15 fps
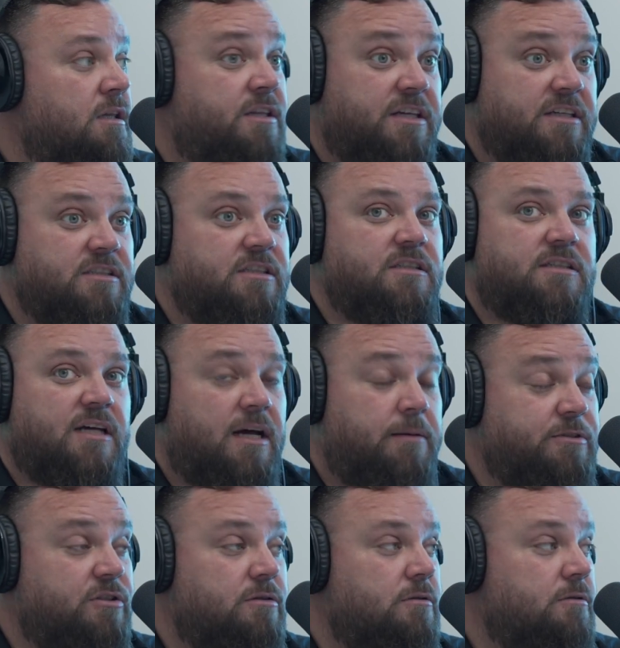This is
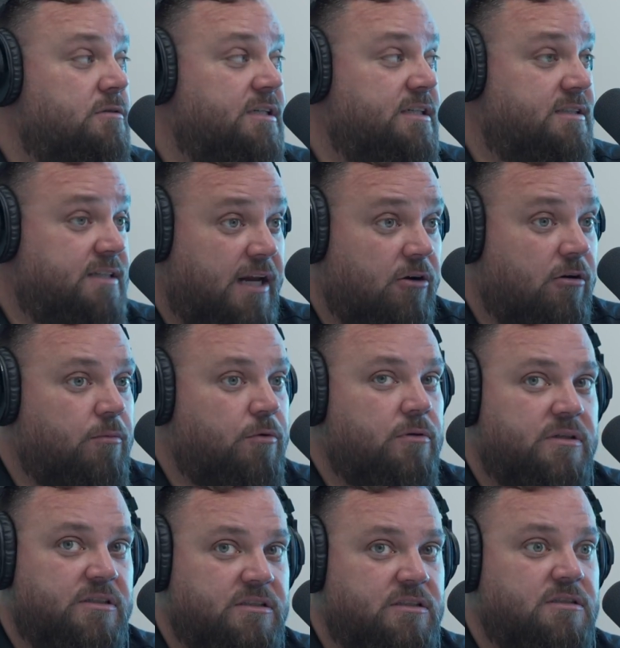absolutely terrible.
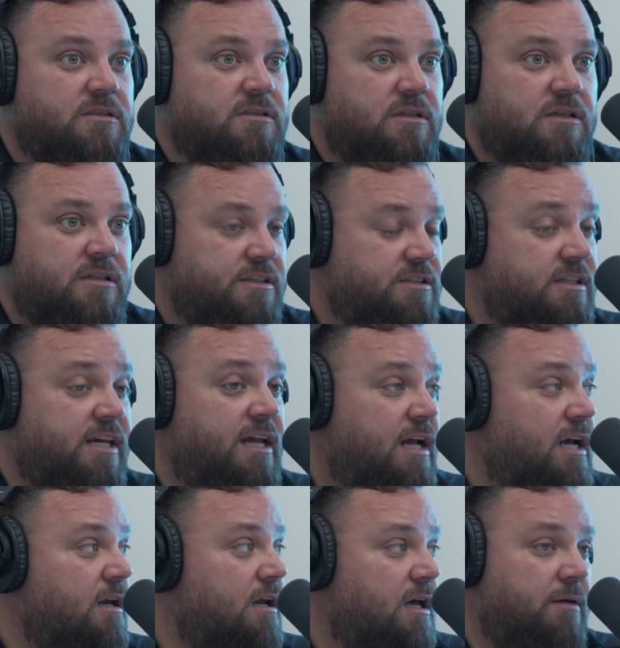This can't,
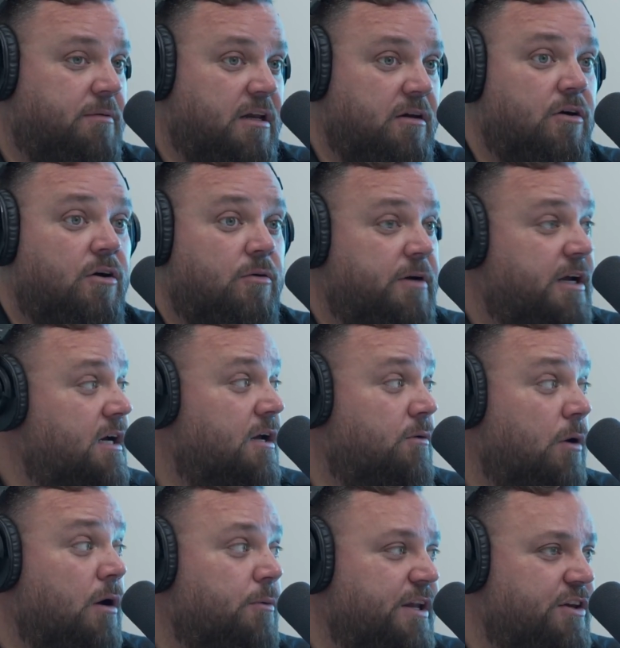oh my God, what do
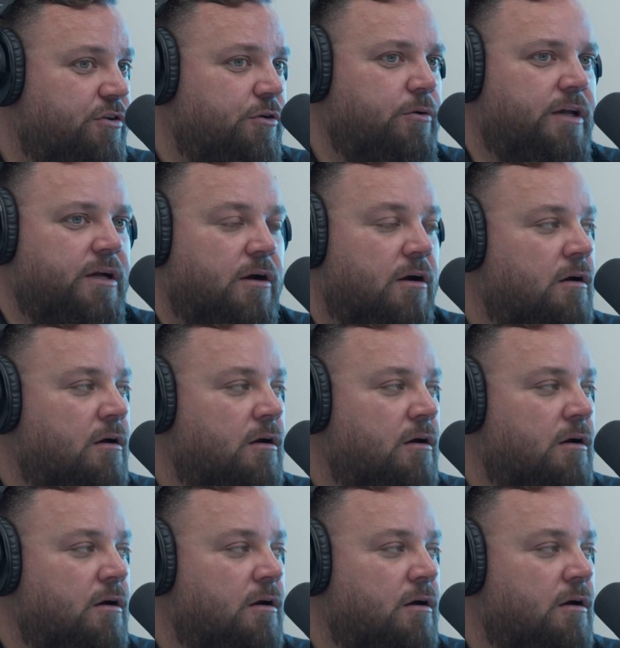we do here?